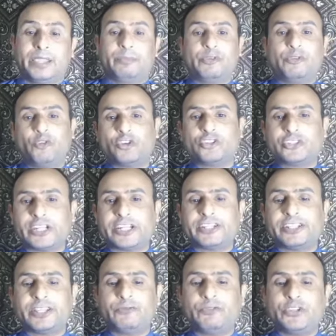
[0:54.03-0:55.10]
Before
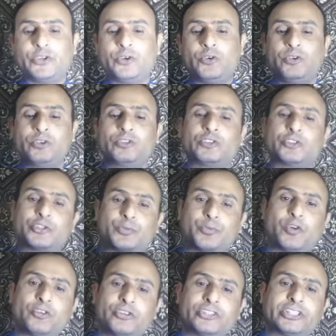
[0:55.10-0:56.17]
starting the video, to
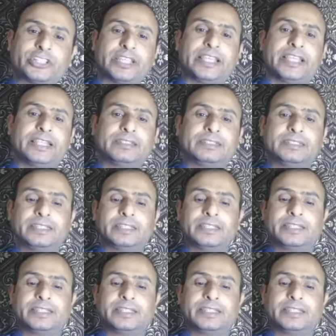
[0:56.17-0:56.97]
support and